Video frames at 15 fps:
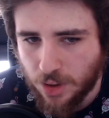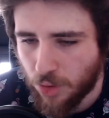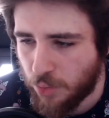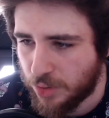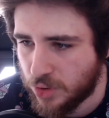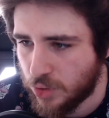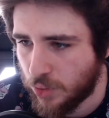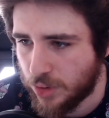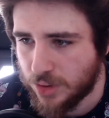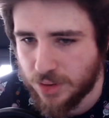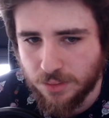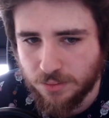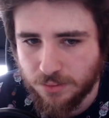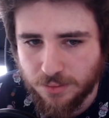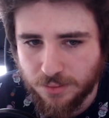open source
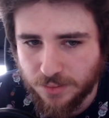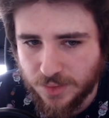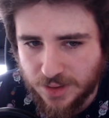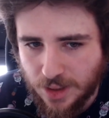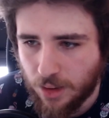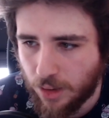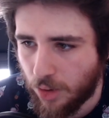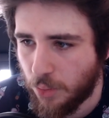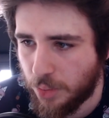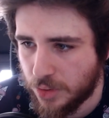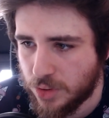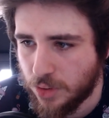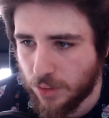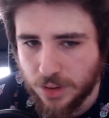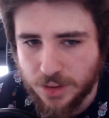still open
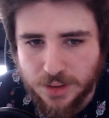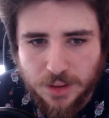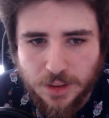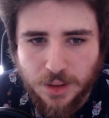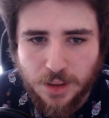source,